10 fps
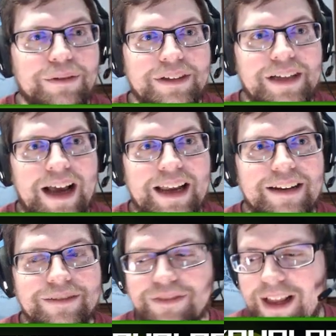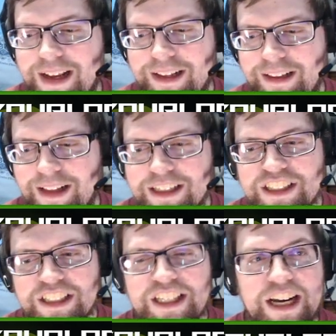kind of
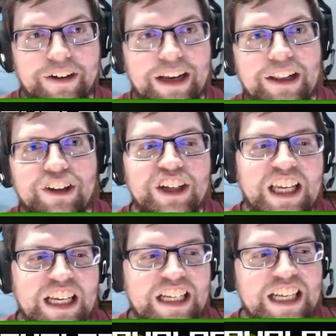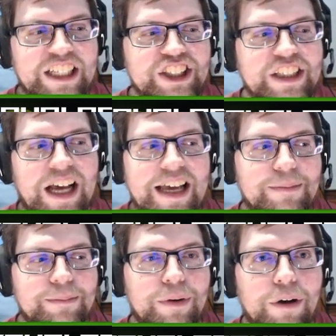legendary looking-ish kind
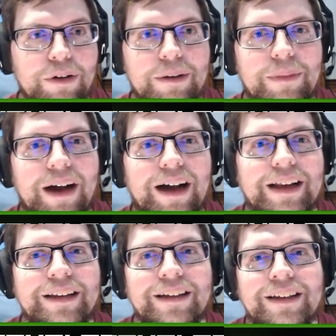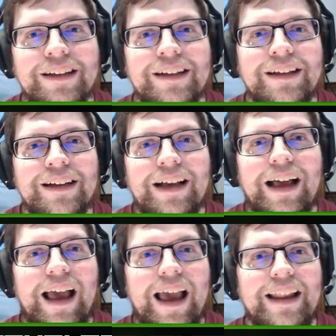of Pokemon.
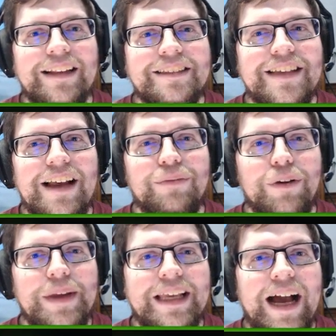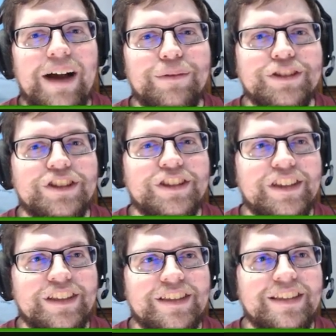And instead what we got was
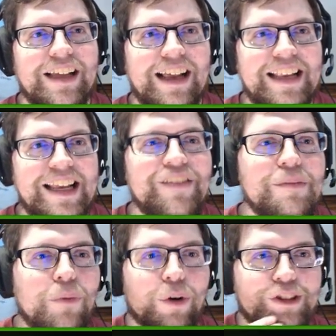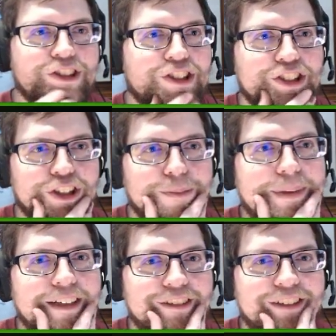just an even more
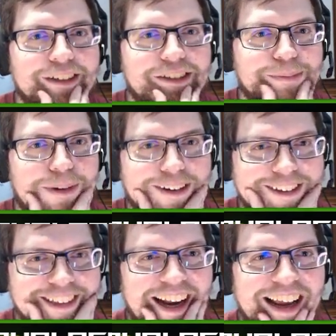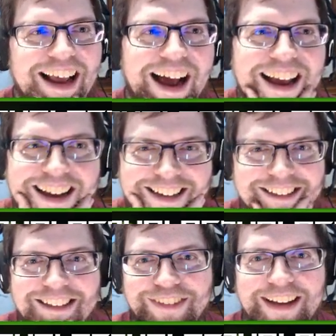derpier Dunsparce. And I
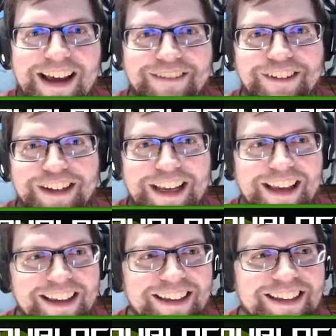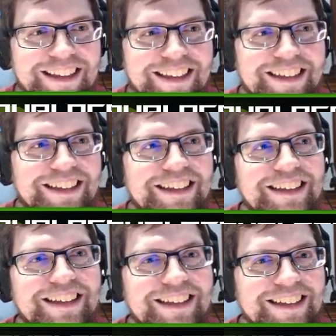honestly find that
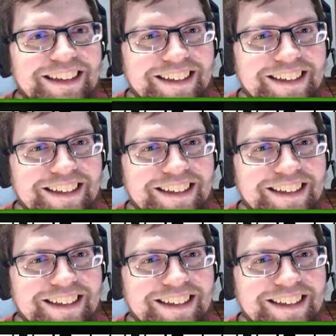funny.